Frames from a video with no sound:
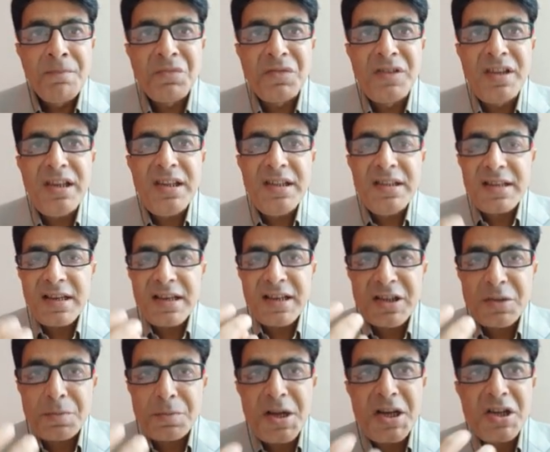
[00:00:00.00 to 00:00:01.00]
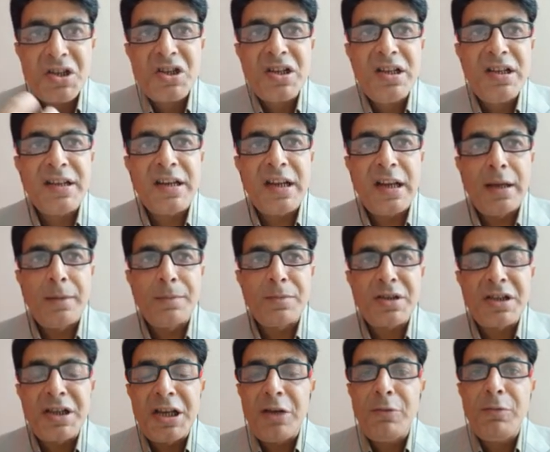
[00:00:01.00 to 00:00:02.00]
These special
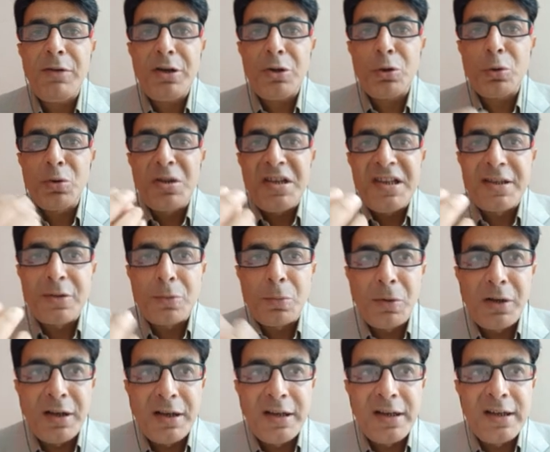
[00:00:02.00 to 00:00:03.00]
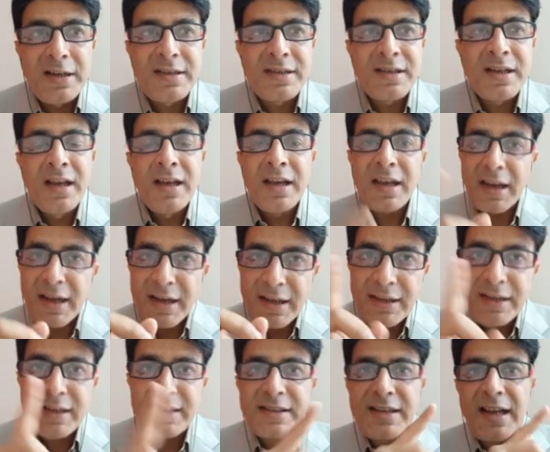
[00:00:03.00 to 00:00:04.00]
names given to these words
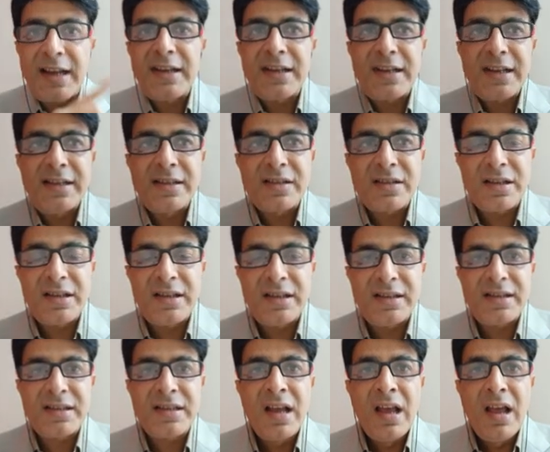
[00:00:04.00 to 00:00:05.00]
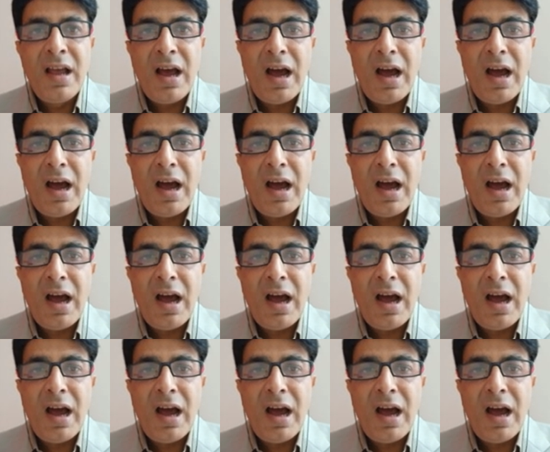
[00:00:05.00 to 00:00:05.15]
in the sentences